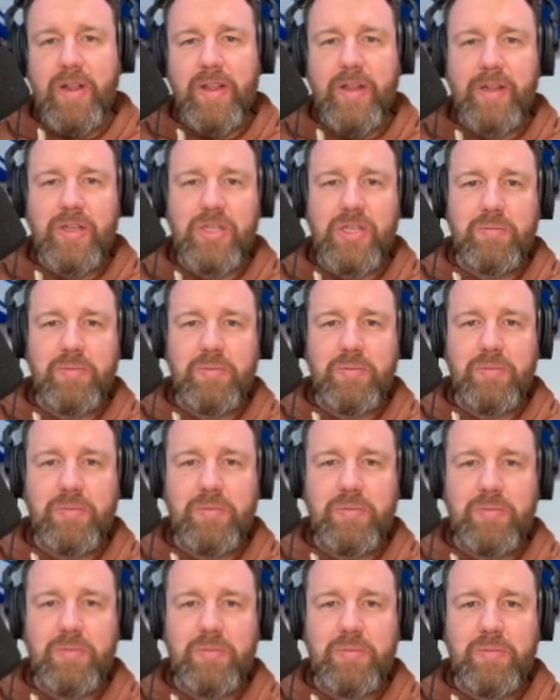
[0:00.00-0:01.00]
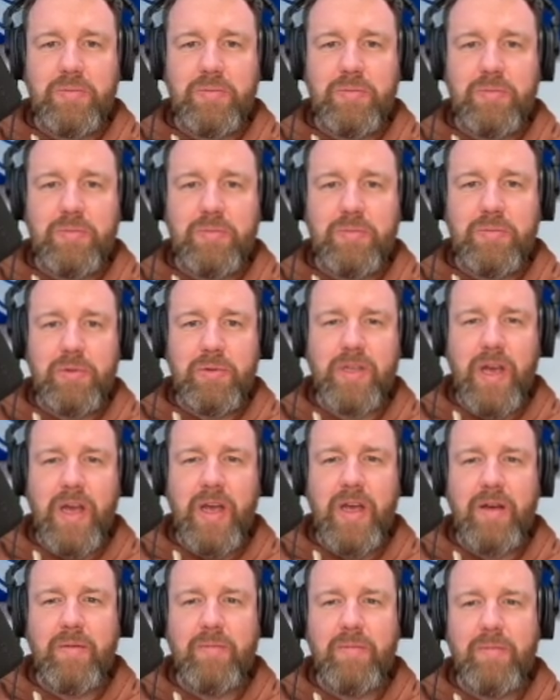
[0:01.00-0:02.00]
I think she played a really good
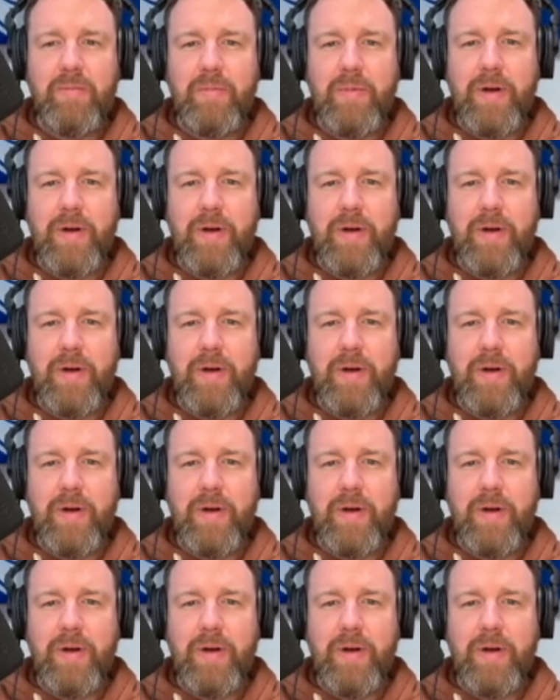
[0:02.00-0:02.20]
game